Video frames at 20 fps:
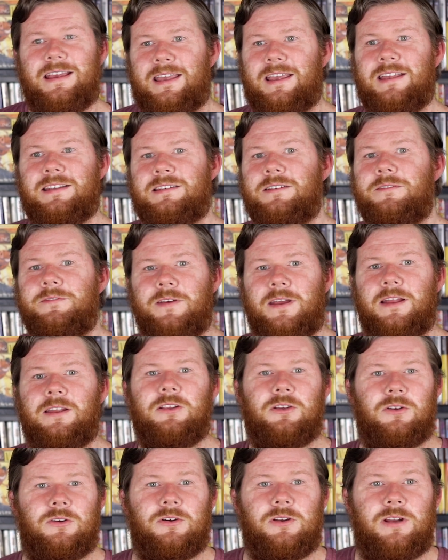it's a
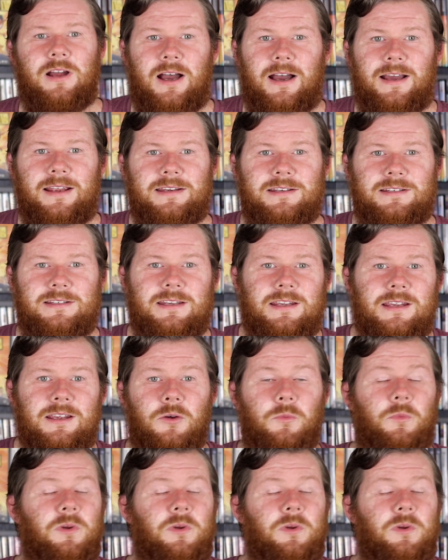fairly good idea.